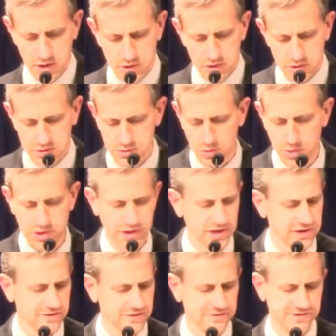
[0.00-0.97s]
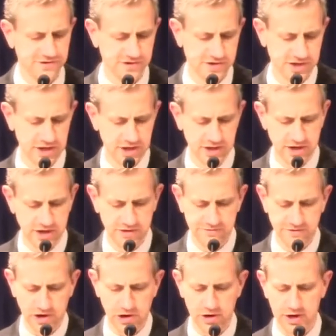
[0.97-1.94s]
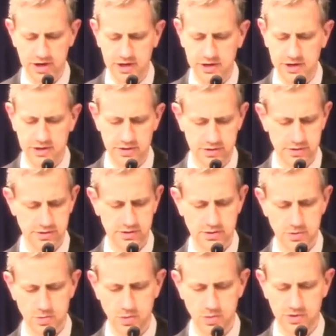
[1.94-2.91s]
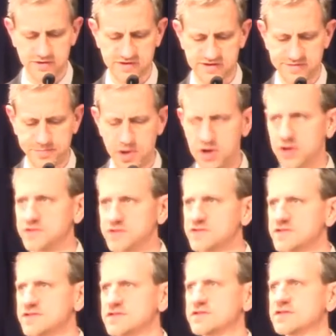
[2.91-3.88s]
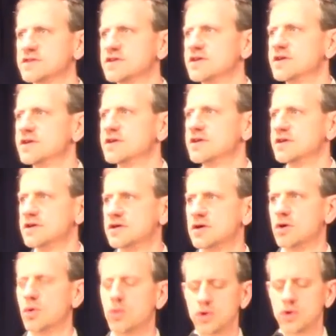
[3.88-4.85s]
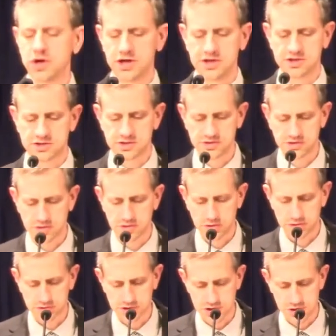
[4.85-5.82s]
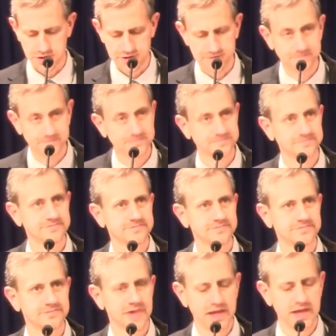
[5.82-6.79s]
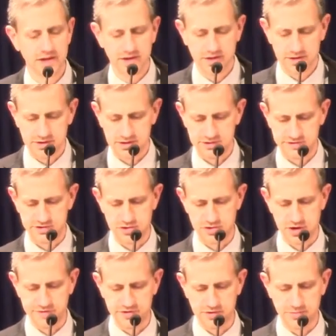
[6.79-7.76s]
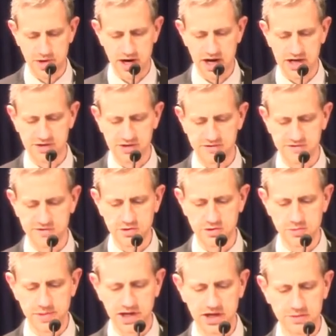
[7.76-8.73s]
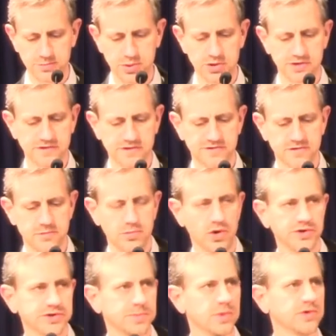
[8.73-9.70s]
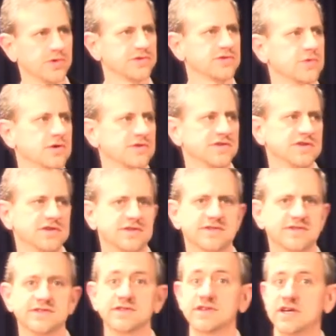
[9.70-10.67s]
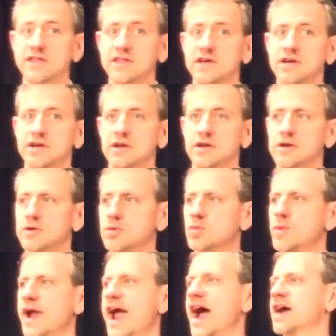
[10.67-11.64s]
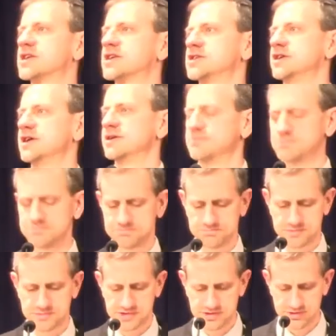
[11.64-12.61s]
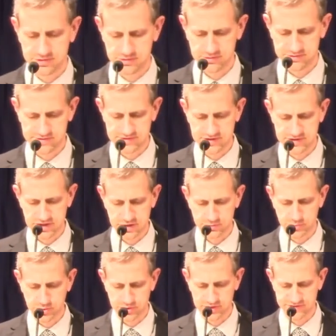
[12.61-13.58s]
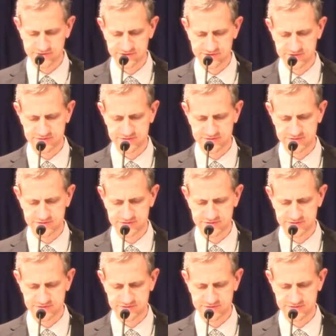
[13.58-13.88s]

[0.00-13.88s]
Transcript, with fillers: We live in a very response-oriented culture that is driven by consuming inputs from multiple sources and then reacting to those inputs.